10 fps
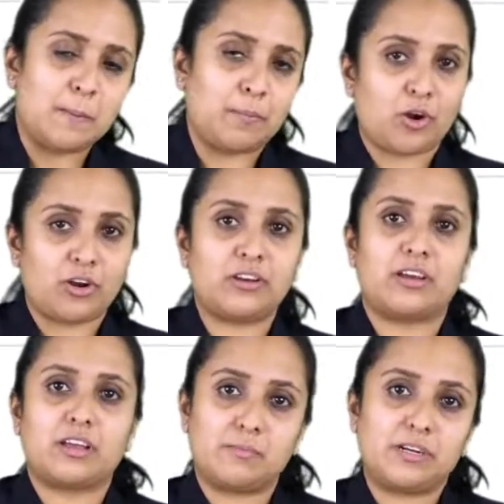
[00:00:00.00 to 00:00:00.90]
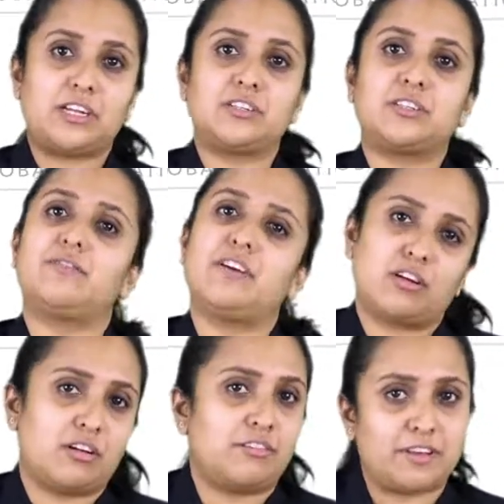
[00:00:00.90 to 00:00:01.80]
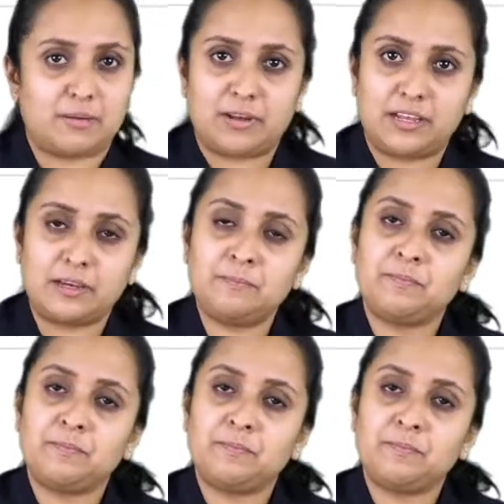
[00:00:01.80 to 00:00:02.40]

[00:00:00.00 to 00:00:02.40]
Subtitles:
Product recommendation we are all familiar,